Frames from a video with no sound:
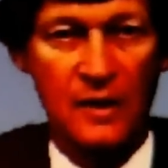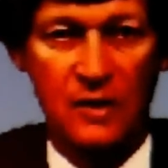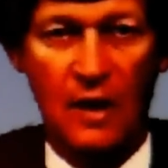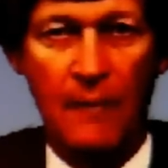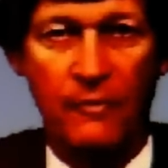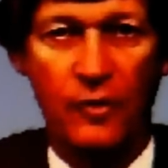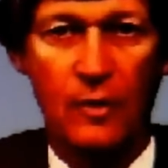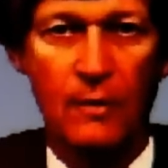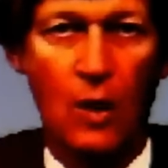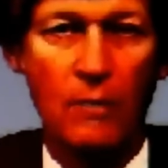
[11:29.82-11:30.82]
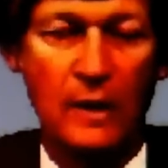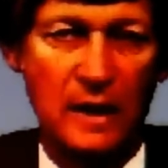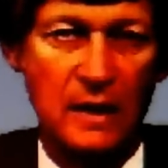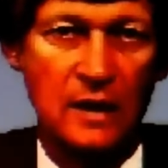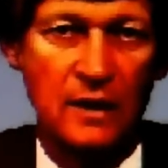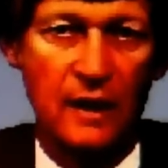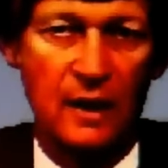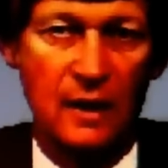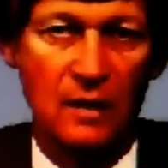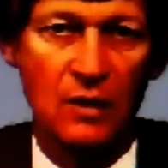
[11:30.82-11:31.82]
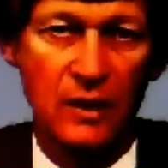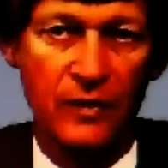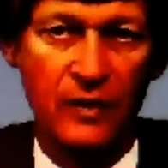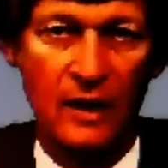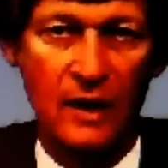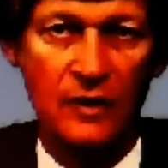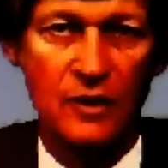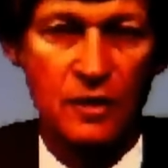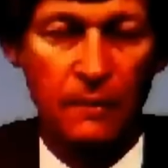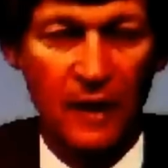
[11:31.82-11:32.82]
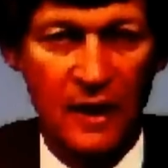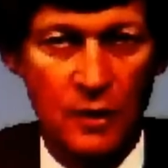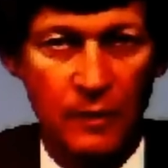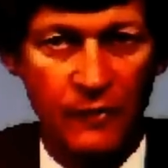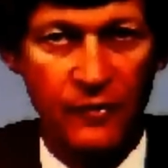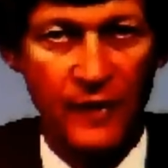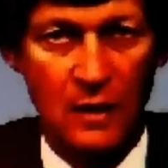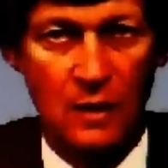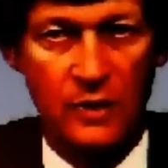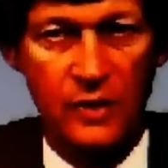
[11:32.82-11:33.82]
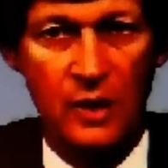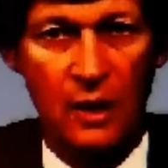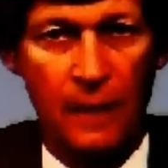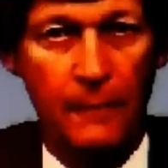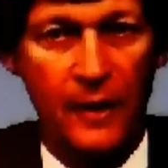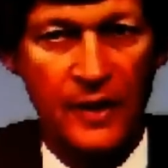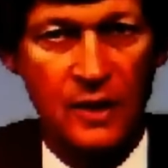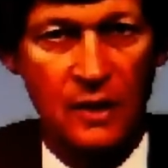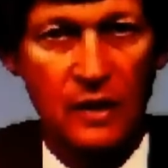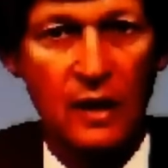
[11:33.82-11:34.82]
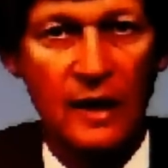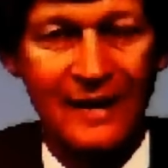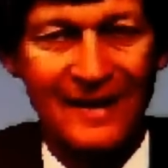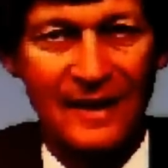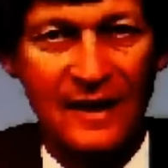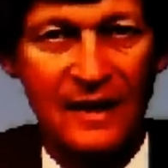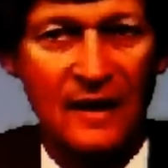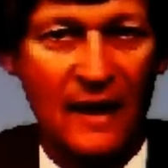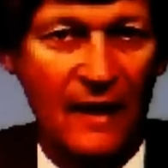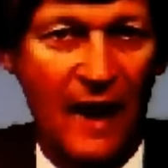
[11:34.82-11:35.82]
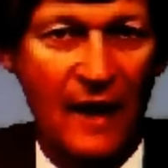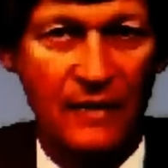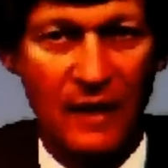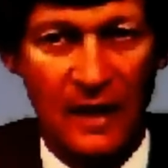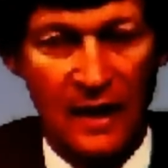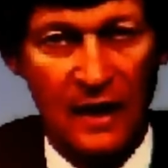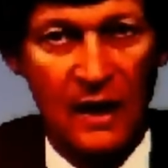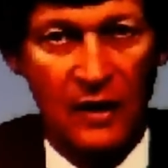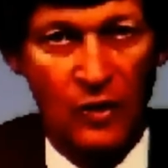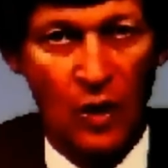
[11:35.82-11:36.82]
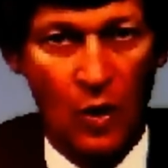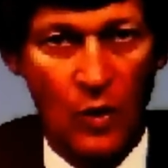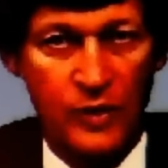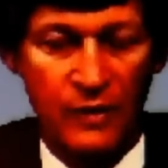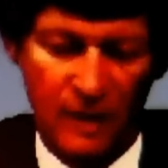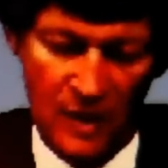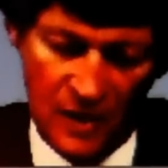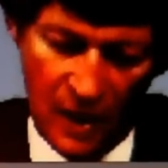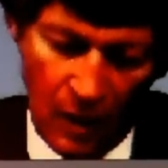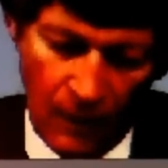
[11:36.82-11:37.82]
Let's stop for a moment and look at the displacement fields that are present in and at the nodes of these